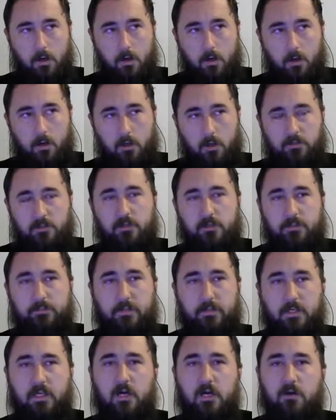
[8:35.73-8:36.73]
Also,
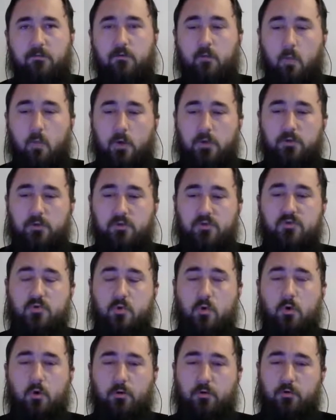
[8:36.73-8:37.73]
be careful what you
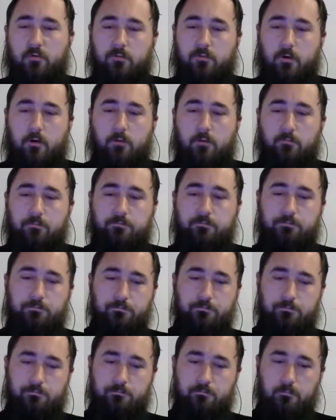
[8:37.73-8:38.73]
store on your phone.
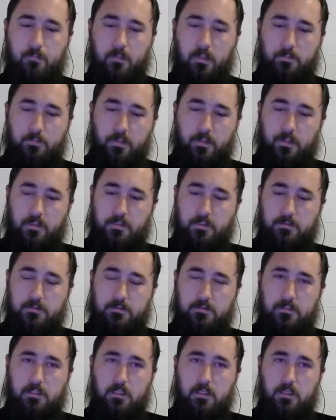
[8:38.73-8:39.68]
Because